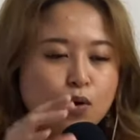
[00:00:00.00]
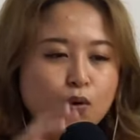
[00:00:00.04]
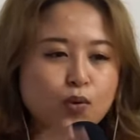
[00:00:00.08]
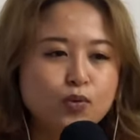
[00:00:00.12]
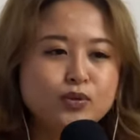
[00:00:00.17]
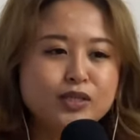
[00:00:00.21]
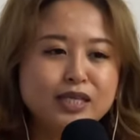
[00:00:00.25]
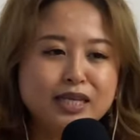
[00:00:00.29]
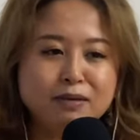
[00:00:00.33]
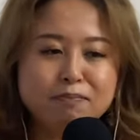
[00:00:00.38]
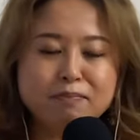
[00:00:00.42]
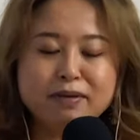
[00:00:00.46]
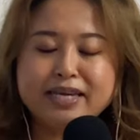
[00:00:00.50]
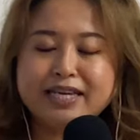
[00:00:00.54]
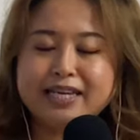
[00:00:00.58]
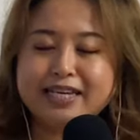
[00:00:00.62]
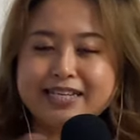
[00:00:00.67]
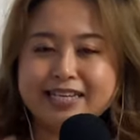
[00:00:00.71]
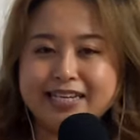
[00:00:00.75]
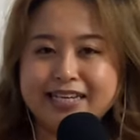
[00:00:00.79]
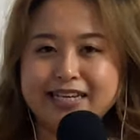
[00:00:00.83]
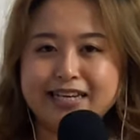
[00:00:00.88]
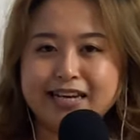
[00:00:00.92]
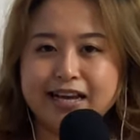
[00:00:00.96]
only
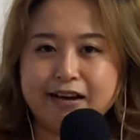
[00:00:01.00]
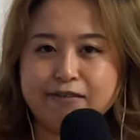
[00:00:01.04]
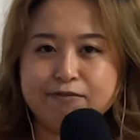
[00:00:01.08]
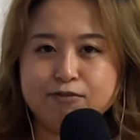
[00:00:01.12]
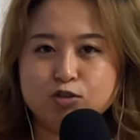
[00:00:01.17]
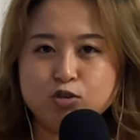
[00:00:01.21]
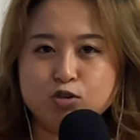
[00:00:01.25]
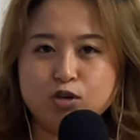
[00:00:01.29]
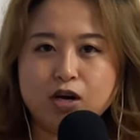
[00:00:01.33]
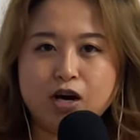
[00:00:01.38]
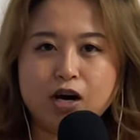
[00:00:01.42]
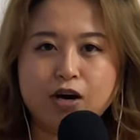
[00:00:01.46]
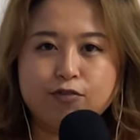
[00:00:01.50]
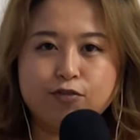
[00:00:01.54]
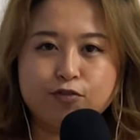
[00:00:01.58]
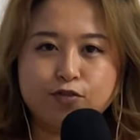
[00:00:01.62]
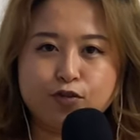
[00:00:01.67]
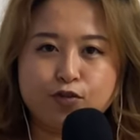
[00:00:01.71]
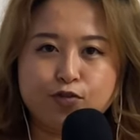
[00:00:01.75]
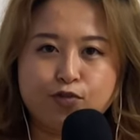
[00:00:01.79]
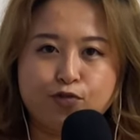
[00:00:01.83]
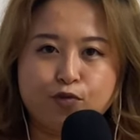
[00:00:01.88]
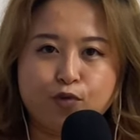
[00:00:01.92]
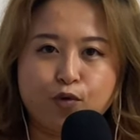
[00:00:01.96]
making enough to
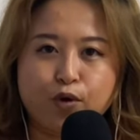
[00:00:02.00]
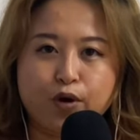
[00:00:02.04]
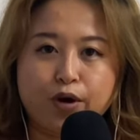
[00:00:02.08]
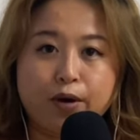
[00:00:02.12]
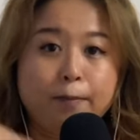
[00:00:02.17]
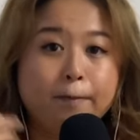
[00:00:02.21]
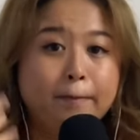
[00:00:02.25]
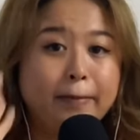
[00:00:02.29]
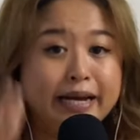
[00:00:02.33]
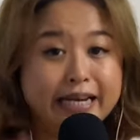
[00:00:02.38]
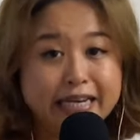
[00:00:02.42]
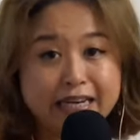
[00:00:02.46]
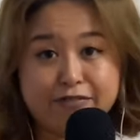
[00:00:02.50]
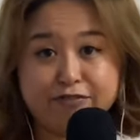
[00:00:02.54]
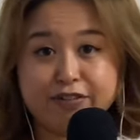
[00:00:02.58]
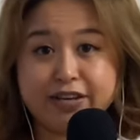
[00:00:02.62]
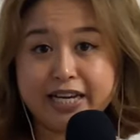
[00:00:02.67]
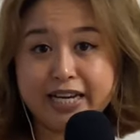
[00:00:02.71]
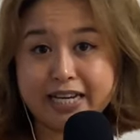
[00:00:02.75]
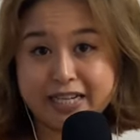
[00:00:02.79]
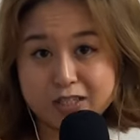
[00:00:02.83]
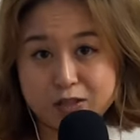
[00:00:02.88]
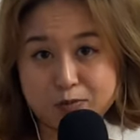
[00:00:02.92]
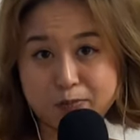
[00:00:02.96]
cover for my living
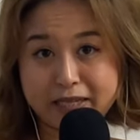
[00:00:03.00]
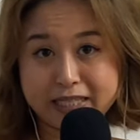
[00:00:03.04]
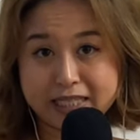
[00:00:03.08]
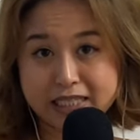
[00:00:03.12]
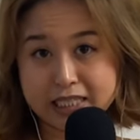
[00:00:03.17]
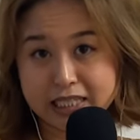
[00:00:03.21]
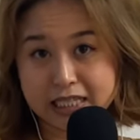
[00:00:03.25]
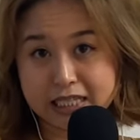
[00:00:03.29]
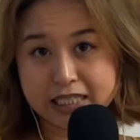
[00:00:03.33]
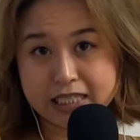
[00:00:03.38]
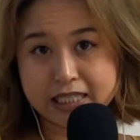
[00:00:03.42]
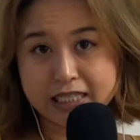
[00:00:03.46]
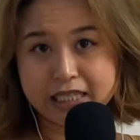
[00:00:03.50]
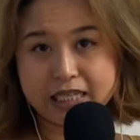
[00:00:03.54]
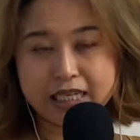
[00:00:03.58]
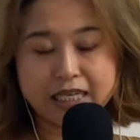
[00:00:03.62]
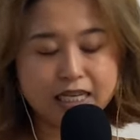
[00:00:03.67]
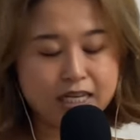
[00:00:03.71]
expenses.